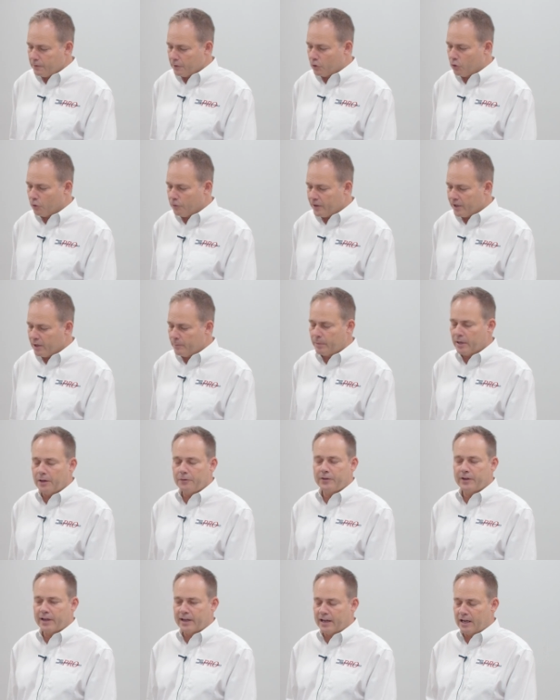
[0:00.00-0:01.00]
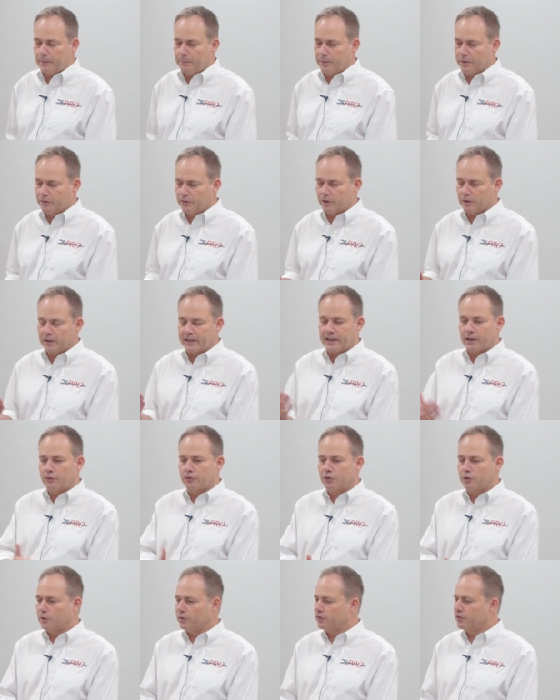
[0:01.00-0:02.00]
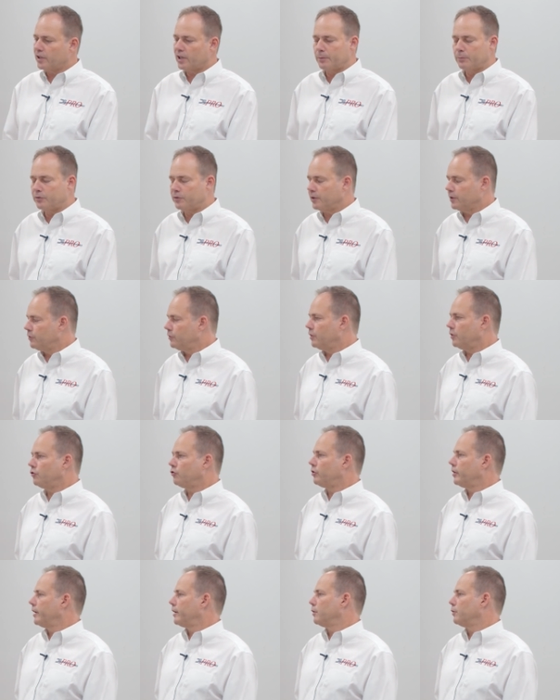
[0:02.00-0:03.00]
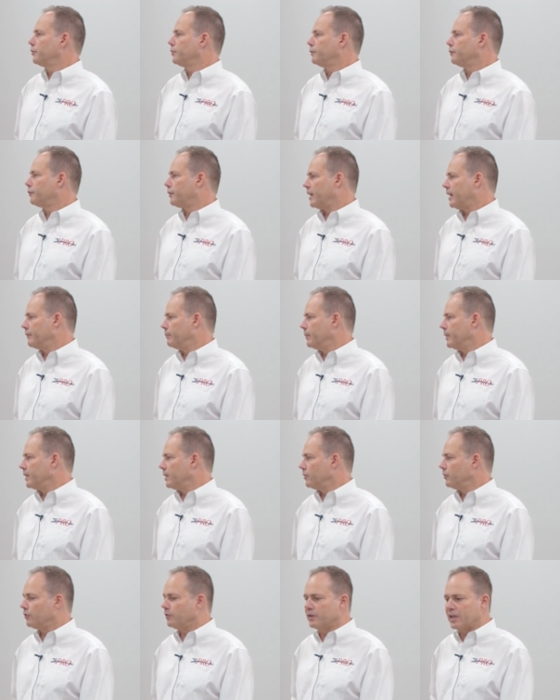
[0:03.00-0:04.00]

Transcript: The cool thing about the app is it allows you to set up 16 channels in 5 minutes.